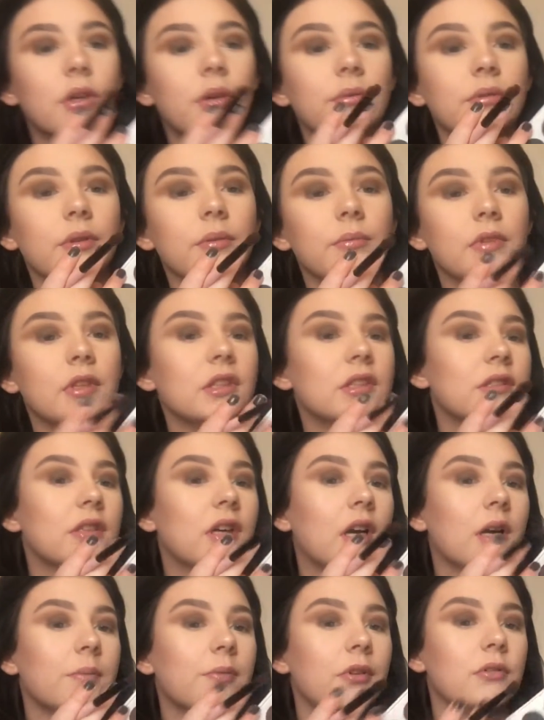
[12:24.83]
Going in with this
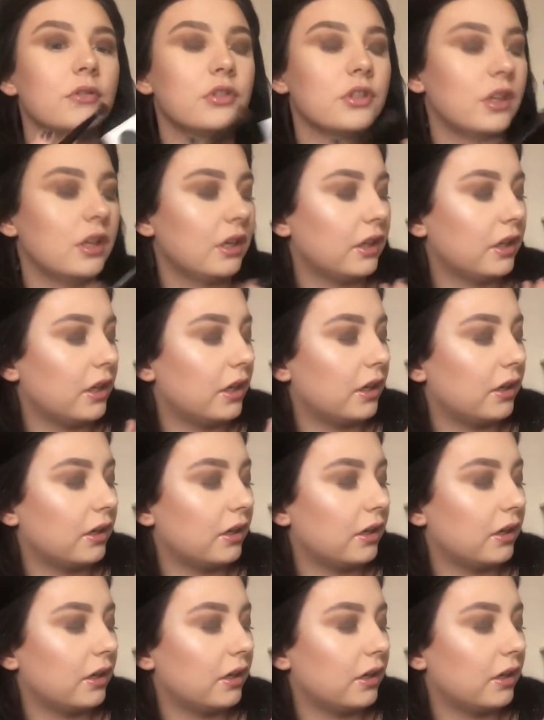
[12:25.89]
dark brown shade again,